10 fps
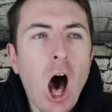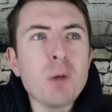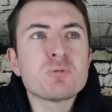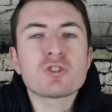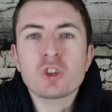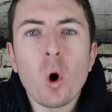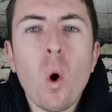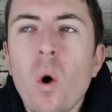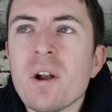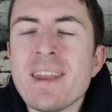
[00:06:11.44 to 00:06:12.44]

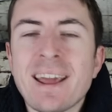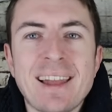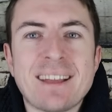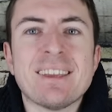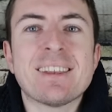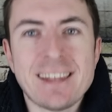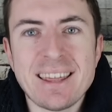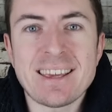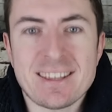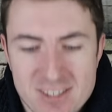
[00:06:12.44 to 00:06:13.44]
obscure, neglected
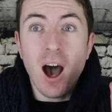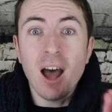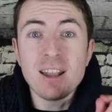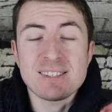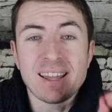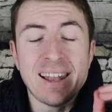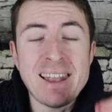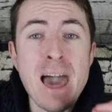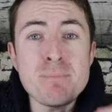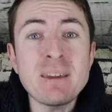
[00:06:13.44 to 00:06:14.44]
leagues. Honestly,
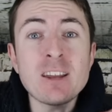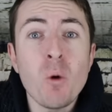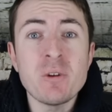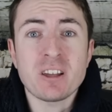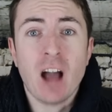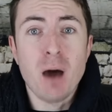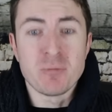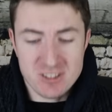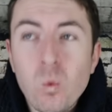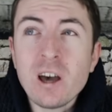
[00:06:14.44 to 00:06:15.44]
let me know in the
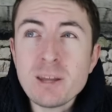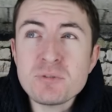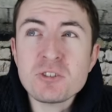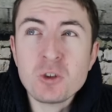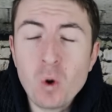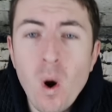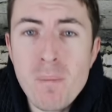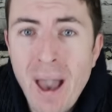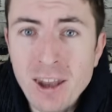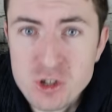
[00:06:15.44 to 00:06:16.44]
comments. What obscure
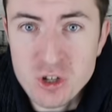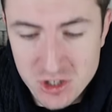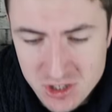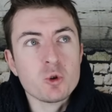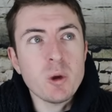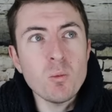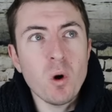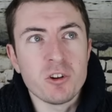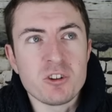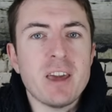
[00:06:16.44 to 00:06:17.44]
managers doing
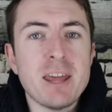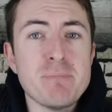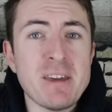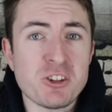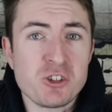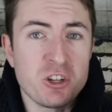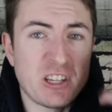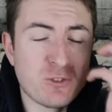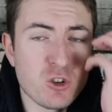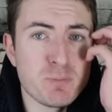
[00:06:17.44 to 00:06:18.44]
wonders in miniature,
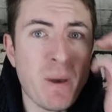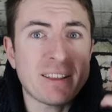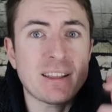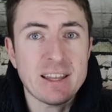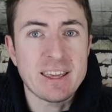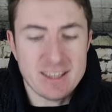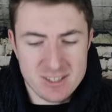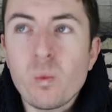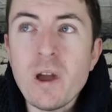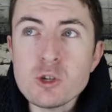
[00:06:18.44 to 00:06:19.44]
disrespected
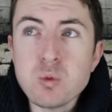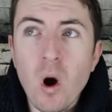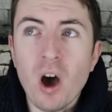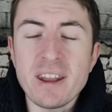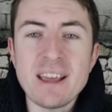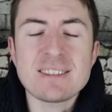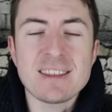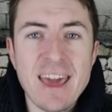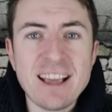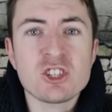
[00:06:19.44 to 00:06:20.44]
leagues? Which one is the
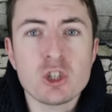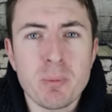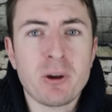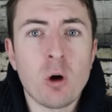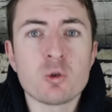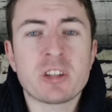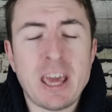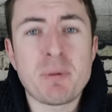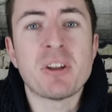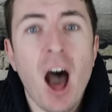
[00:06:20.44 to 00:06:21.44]
next super coach to
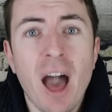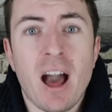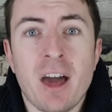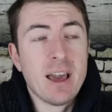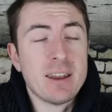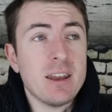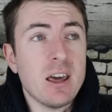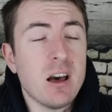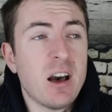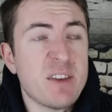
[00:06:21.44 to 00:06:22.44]
keep an eye on? And I know
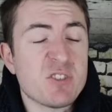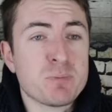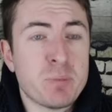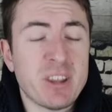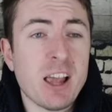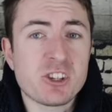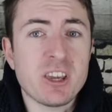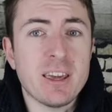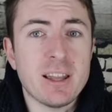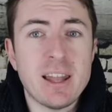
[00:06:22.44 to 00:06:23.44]
I've just
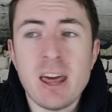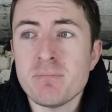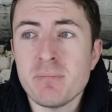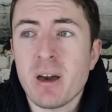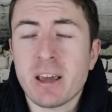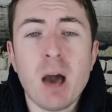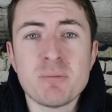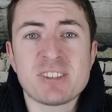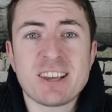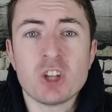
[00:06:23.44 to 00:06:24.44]
potentially let my
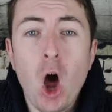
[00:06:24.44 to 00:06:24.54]
comment section